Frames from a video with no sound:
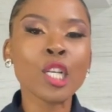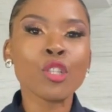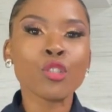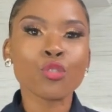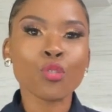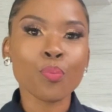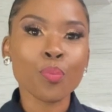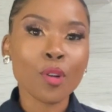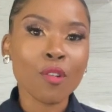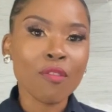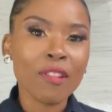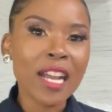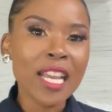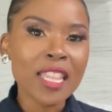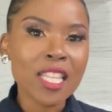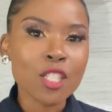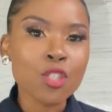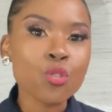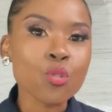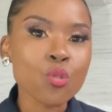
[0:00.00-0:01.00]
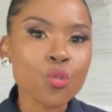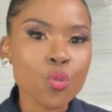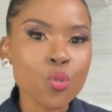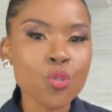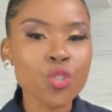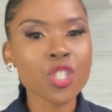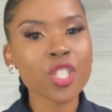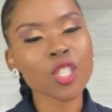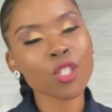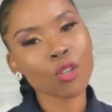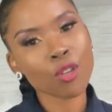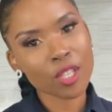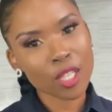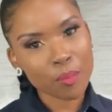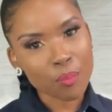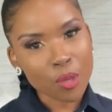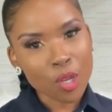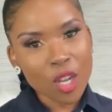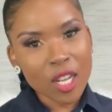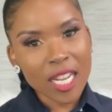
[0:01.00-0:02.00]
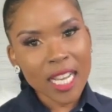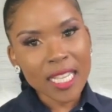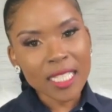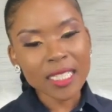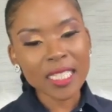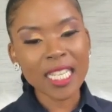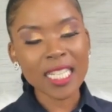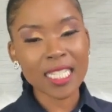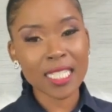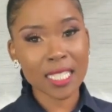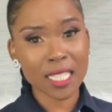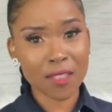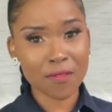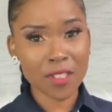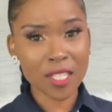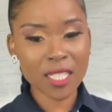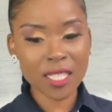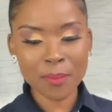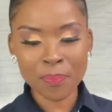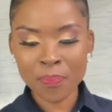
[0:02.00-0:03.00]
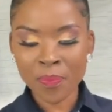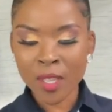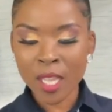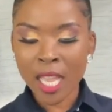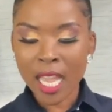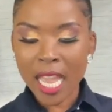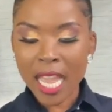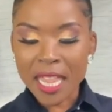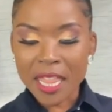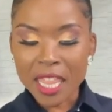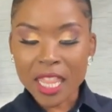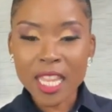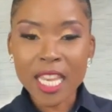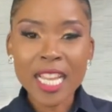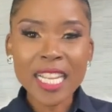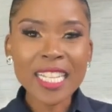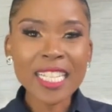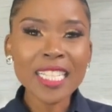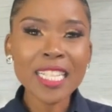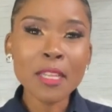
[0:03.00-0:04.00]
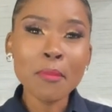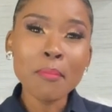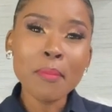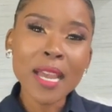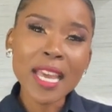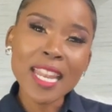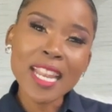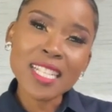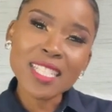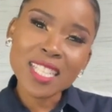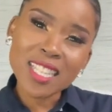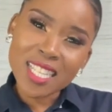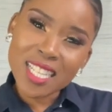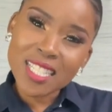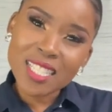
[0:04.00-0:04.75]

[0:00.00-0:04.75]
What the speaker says: to provide the solution or the product and service. And thirdly, managing the